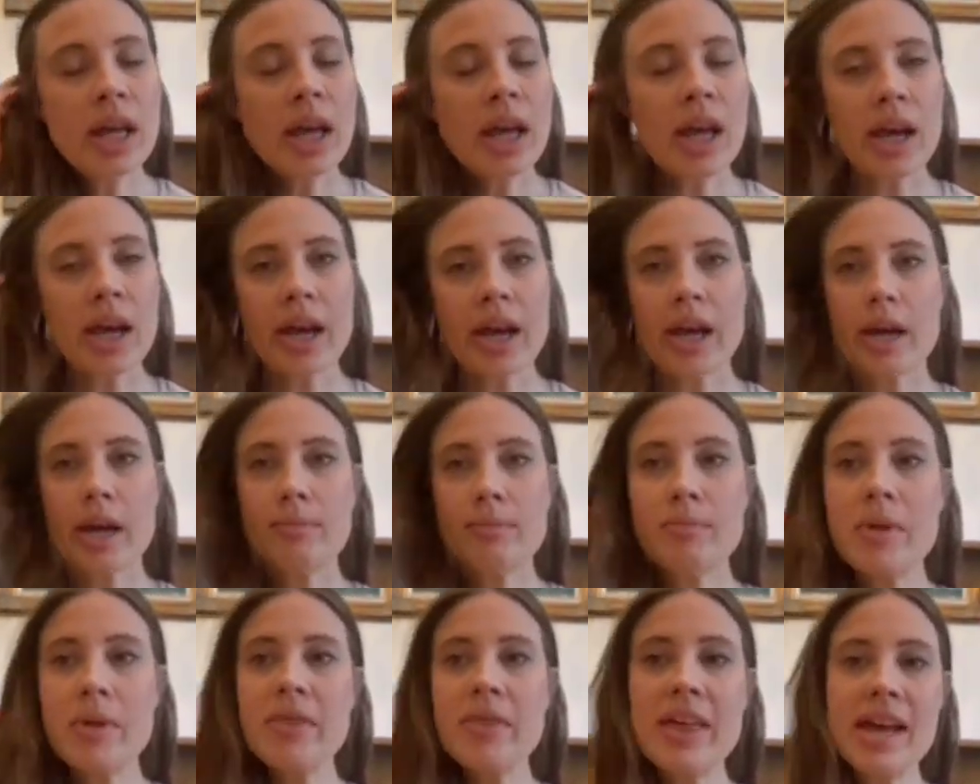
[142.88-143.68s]

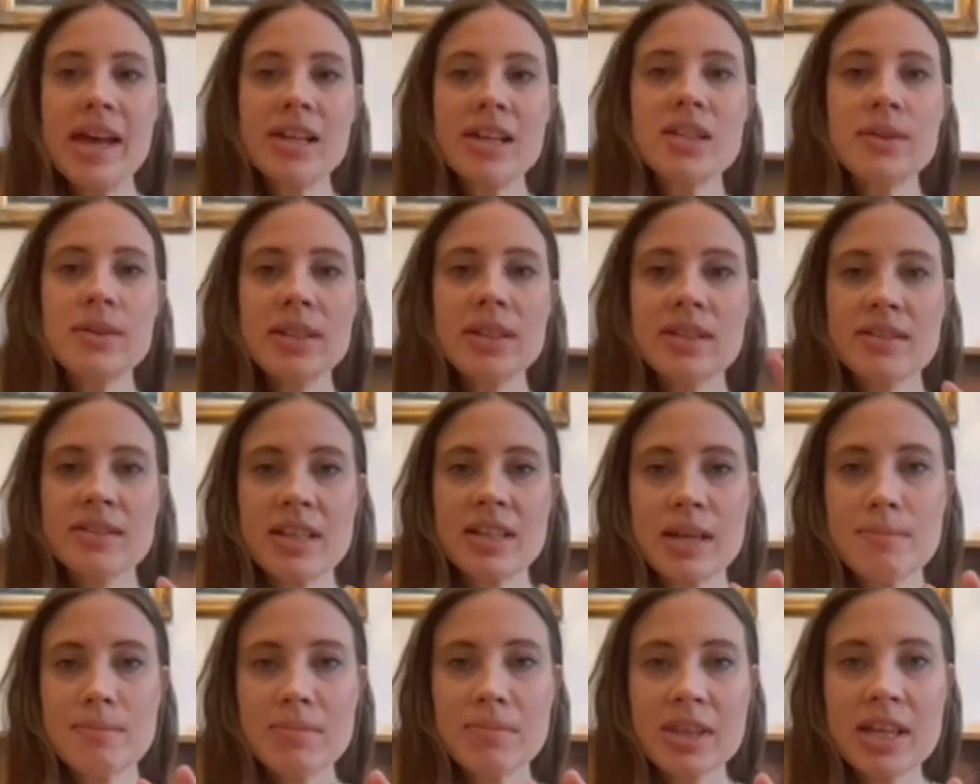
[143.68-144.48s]
They're doing the
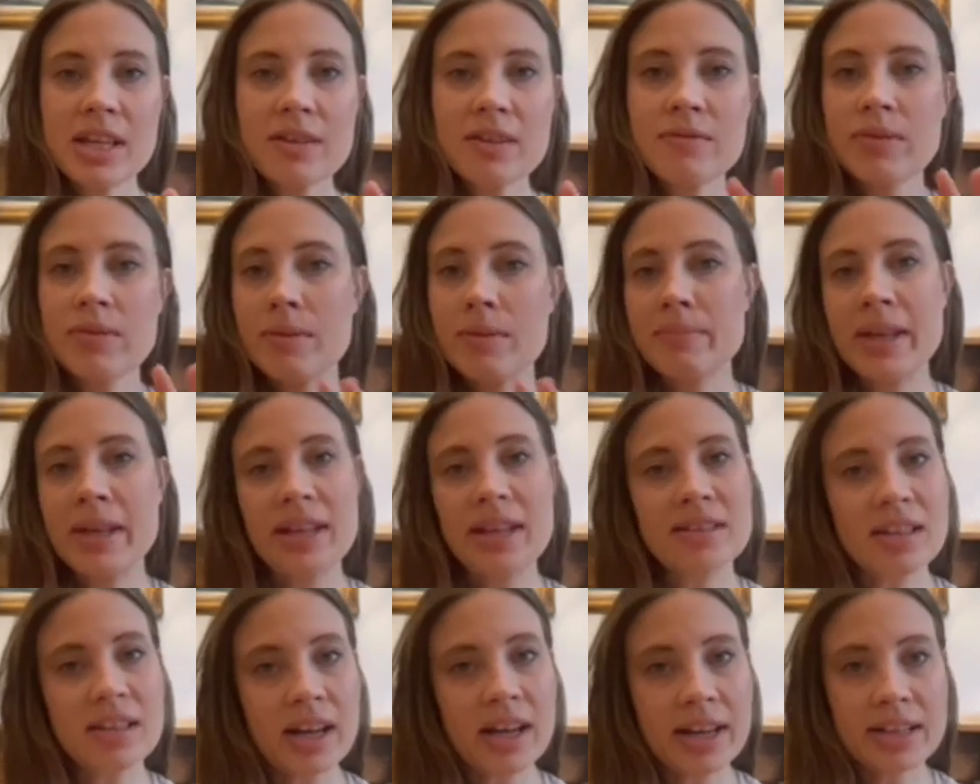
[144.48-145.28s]
same thing from
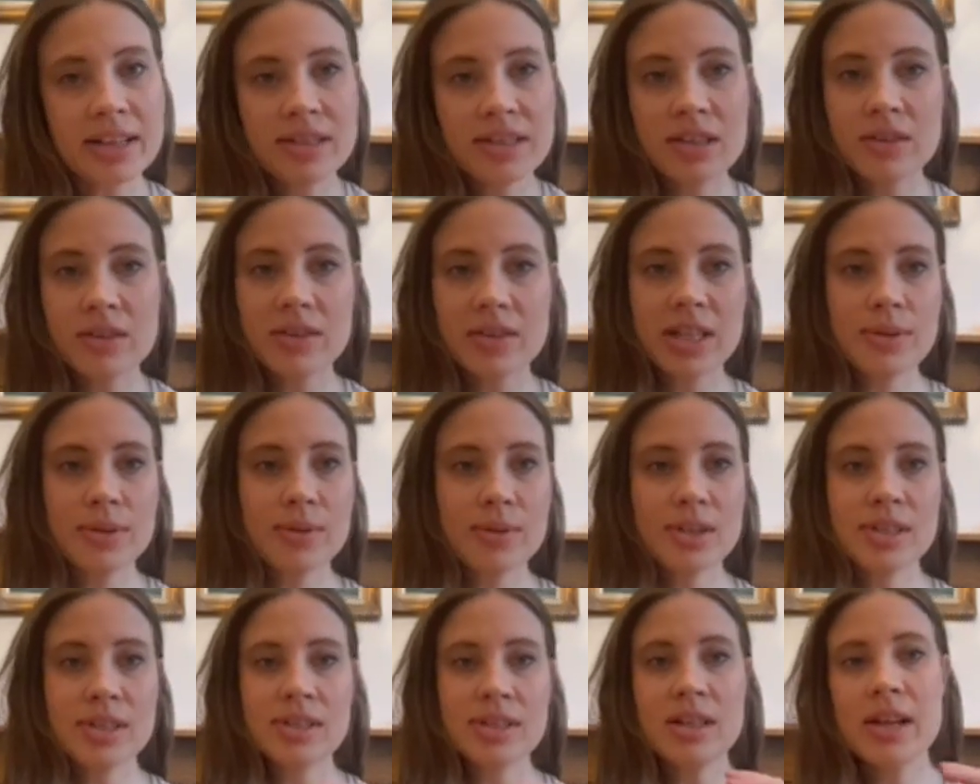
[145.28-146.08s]
their science degrees,
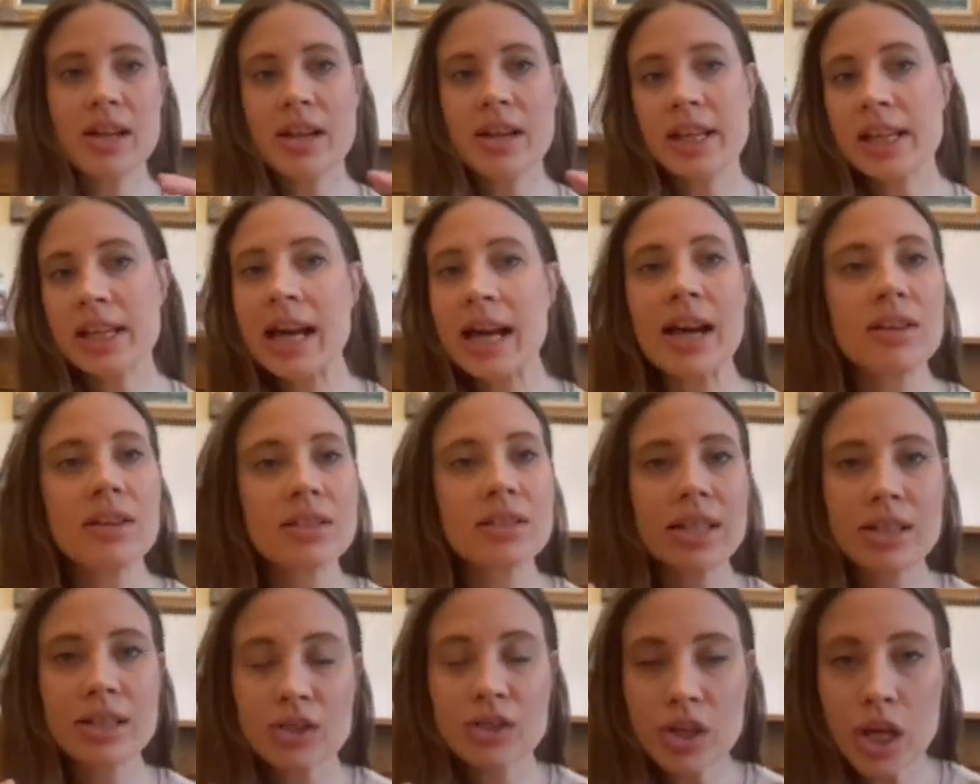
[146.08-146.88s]
which is learning how
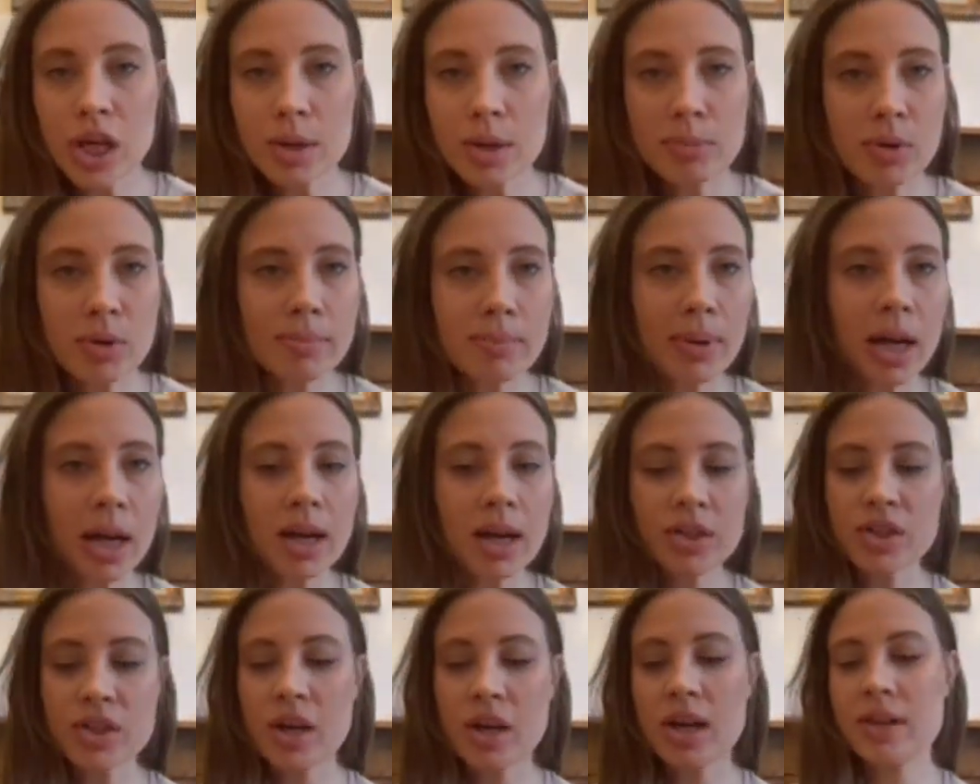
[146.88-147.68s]
to interpret
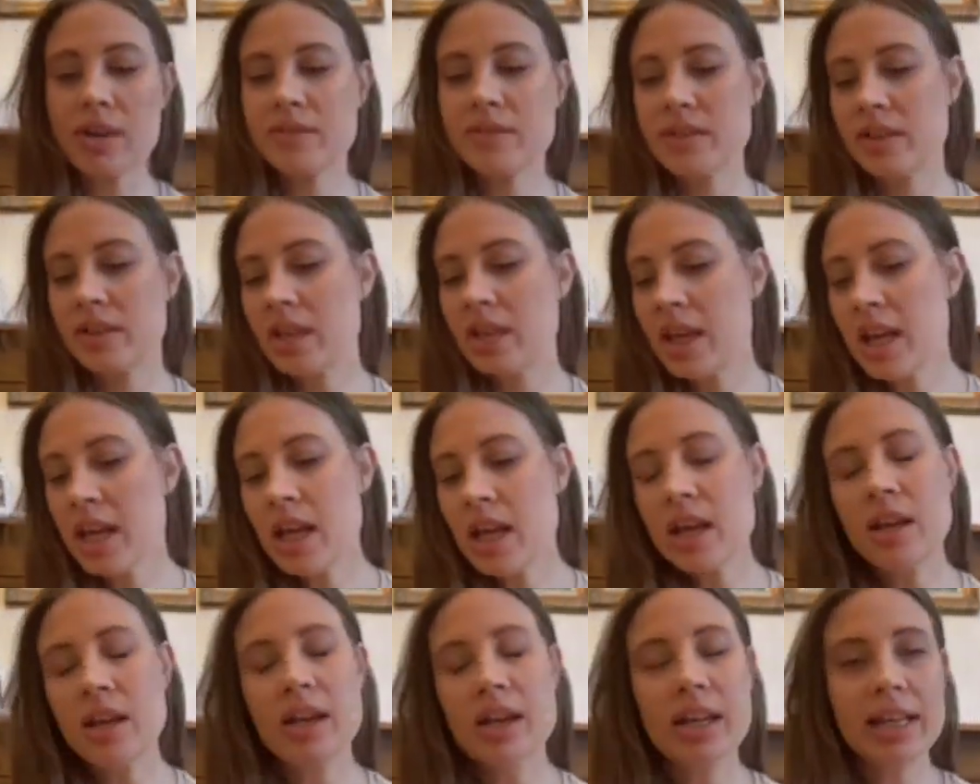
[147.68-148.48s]
bar charts and
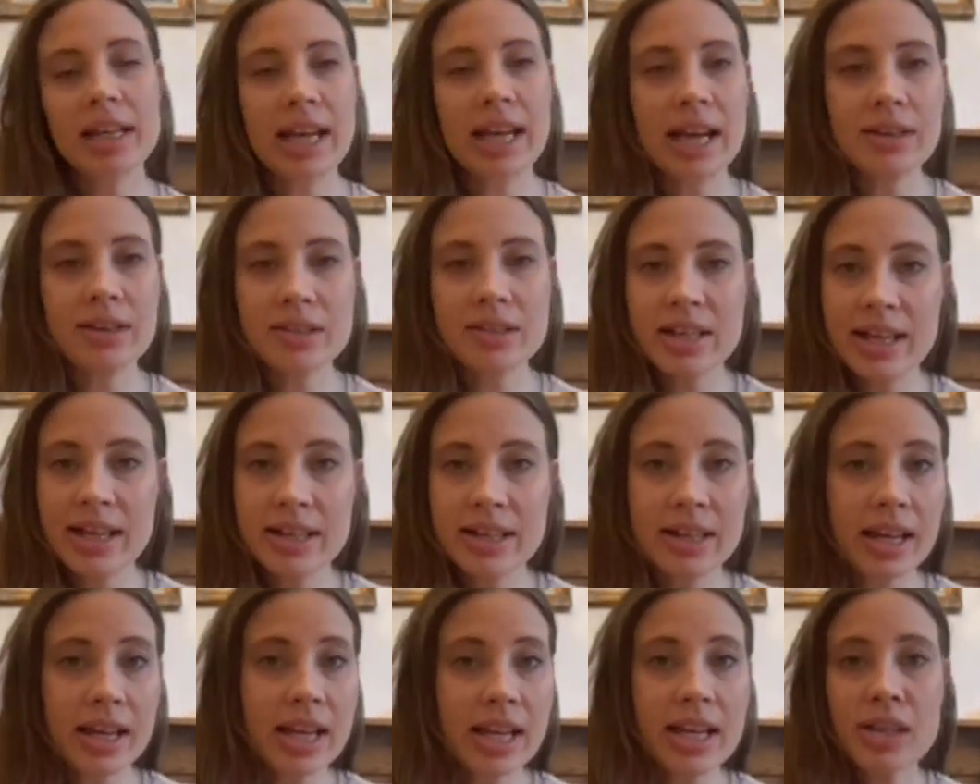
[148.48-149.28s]
learning how to
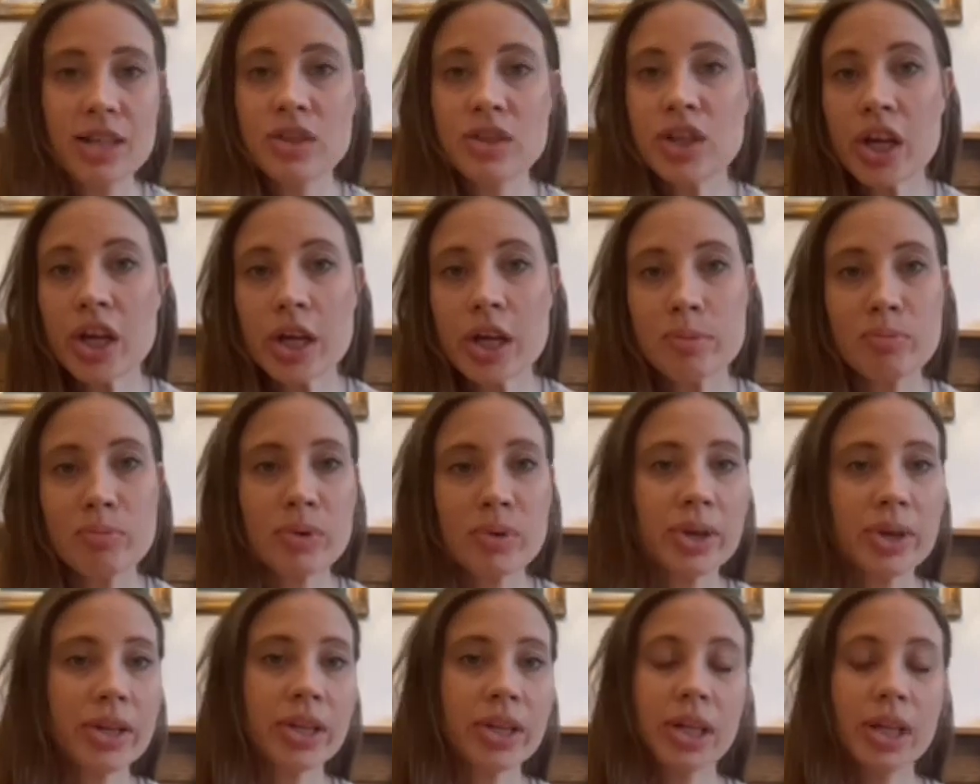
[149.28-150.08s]

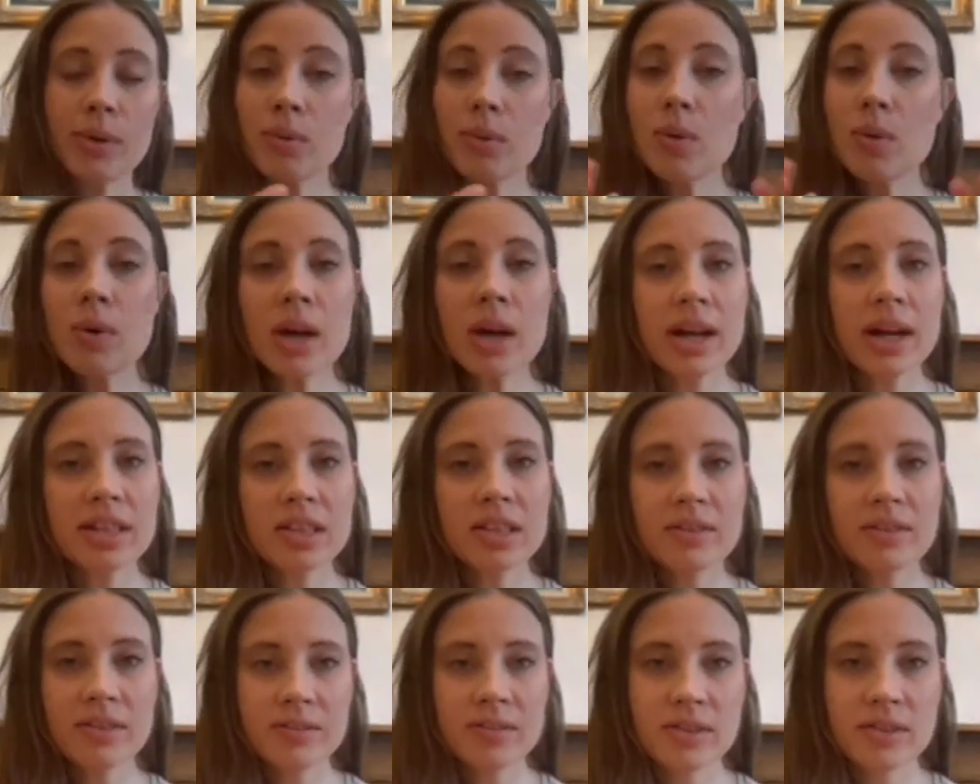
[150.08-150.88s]
interpret, all
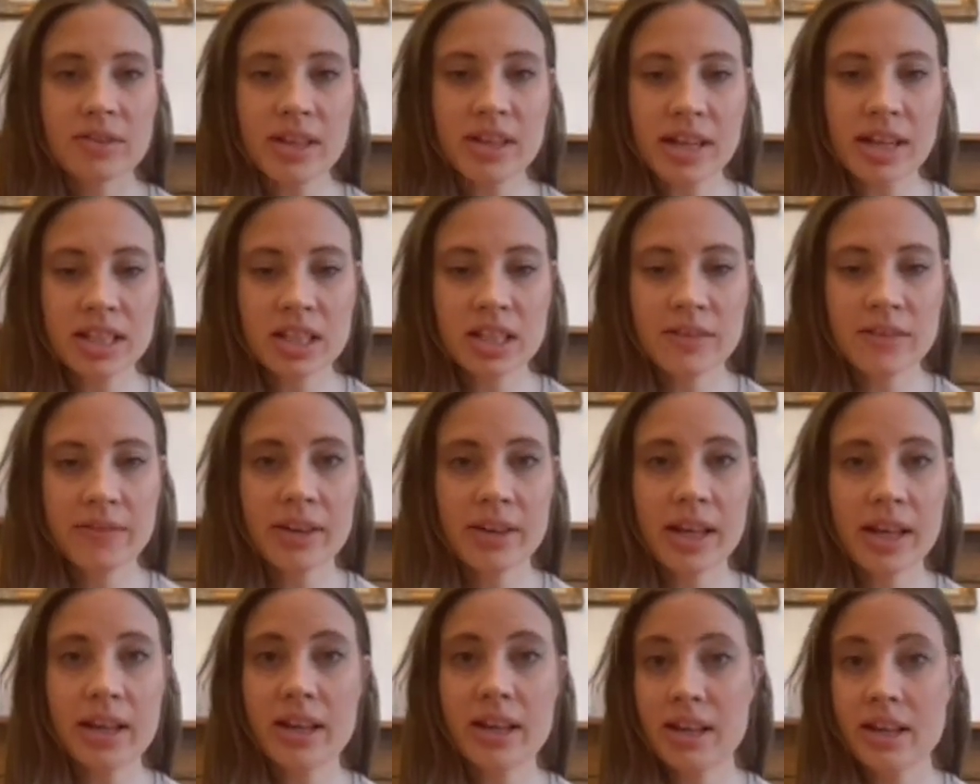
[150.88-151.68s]
kinds of different
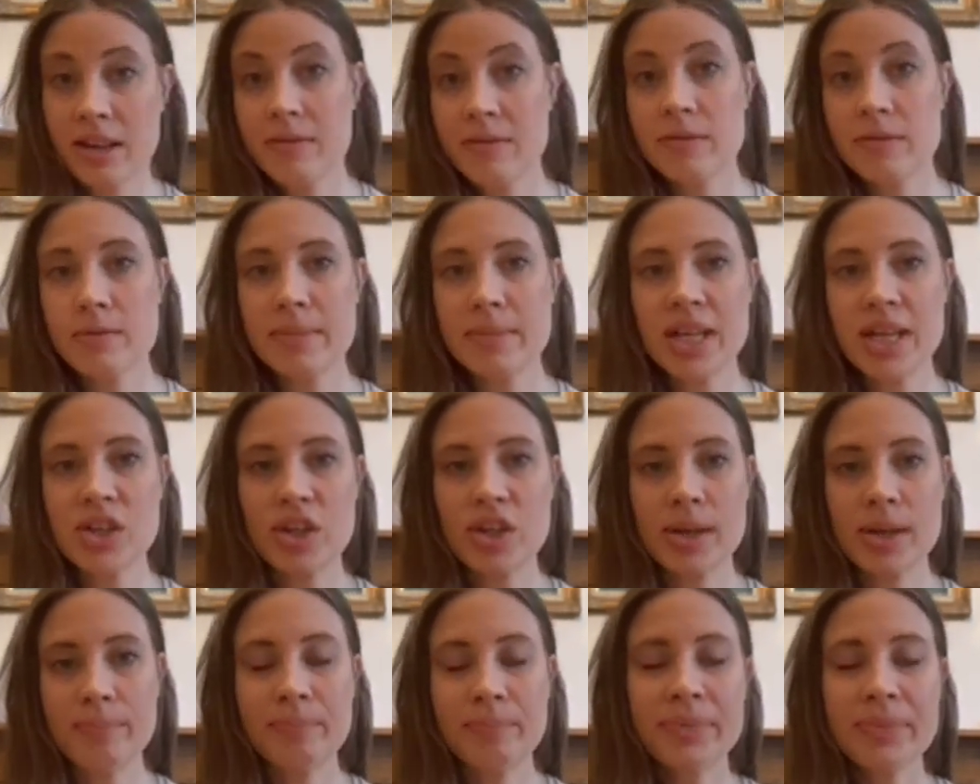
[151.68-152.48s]
scientific
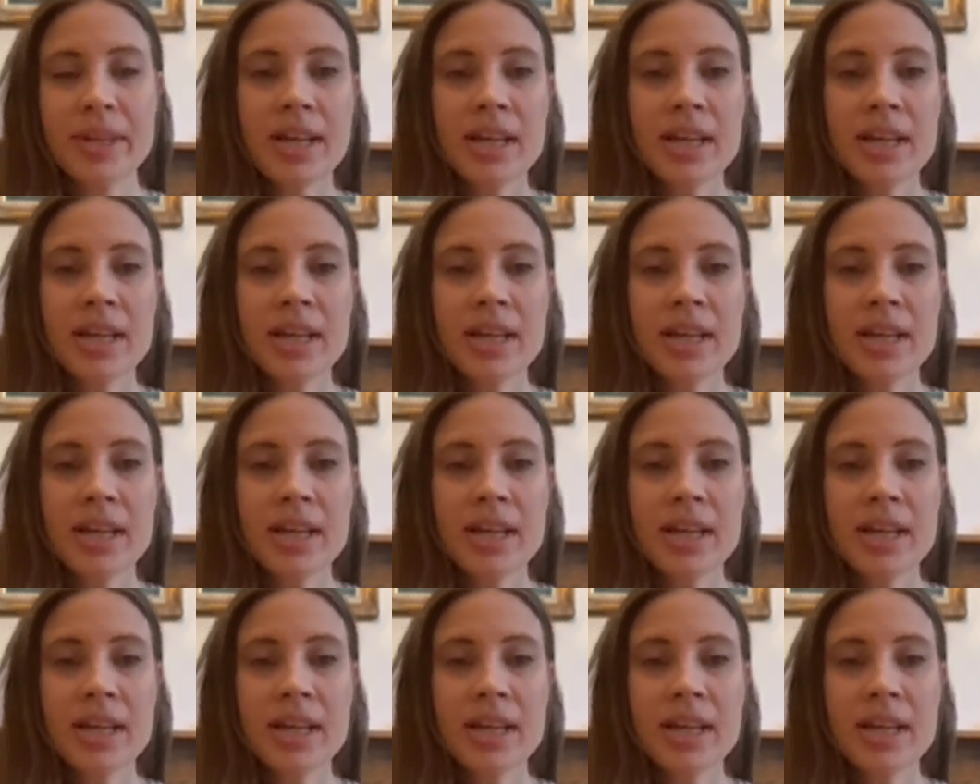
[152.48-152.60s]
information.